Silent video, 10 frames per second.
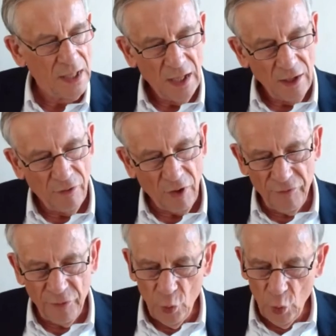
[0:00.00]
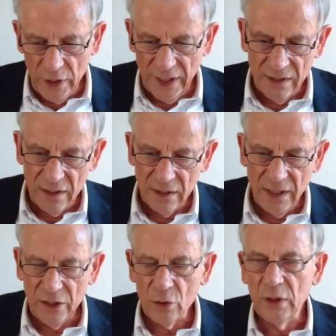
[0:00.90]
For food and
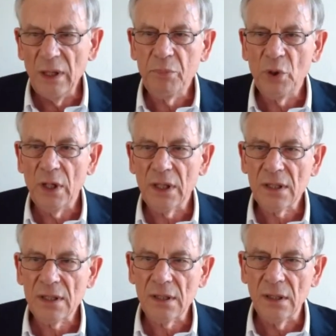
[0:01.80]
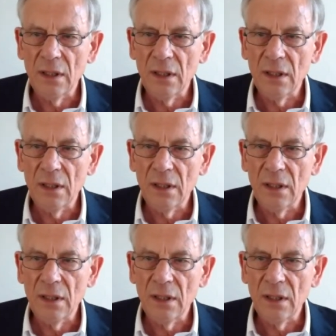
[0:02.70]
day-to-day products,